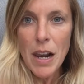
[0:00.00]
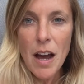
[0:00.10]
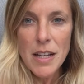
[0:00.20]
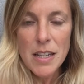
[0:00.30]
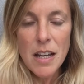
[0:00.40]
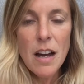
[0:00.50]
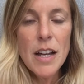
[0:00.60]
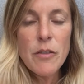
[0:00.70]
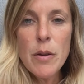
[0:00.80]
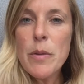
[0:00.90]
Isaac, I
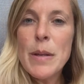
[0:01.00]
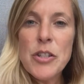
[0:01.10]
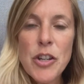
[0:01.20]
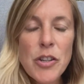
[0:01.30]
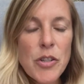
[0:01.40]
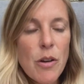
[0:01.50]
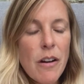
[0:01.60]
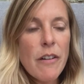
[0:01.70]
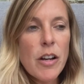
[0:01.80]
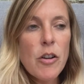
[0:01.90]
agree with Miss Jukes. You
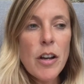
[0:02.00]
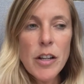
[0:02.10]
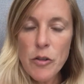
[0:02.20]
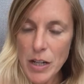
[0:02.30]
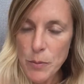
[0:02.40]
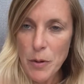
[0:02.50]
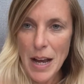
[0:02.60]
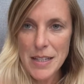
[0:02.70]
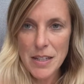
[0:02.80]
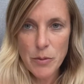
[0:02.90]
are an incredible
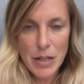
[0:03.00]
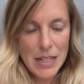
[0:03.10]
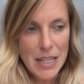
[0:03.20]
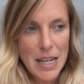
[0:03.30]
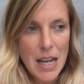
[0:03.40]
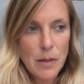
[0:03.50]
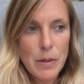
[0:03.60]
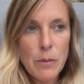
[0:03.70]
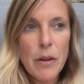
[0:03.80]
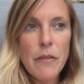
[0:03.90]
asset to Atlantic
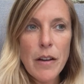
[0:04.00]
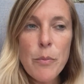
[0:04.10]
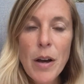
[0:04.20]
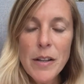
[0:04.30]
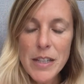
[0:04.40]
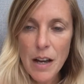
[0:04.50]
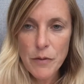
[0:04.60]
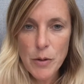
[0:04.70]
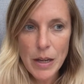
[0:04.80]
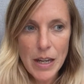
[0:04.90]
Academy. We're very proud to have
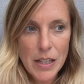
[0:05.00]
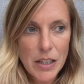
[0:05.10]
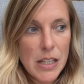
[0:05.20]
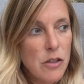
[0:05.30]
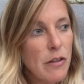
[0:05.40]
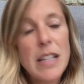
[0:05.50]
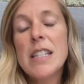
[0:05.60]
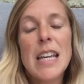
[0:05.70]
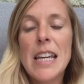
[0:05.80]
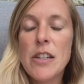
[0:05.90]
you here, and it's great
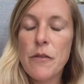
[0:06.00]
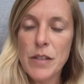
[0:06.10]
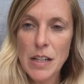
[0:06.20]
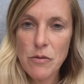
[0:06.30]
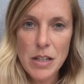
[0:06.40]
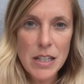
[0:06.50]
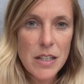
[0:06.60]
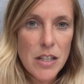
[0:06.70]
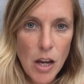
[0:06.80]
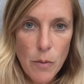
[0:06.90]
to hear you've settled in
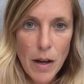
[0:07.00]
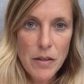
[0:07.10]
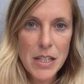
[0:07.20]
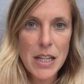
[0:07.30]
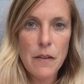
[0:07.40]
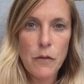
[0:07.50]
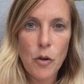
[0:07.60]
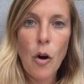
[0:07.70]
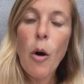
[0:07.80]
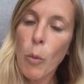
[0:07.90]
so well to year
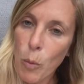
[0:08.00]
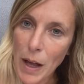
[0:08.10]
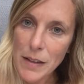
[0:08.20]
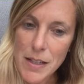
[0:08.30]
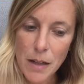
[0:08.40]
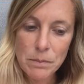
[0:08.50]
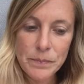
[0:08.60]
four. Well done.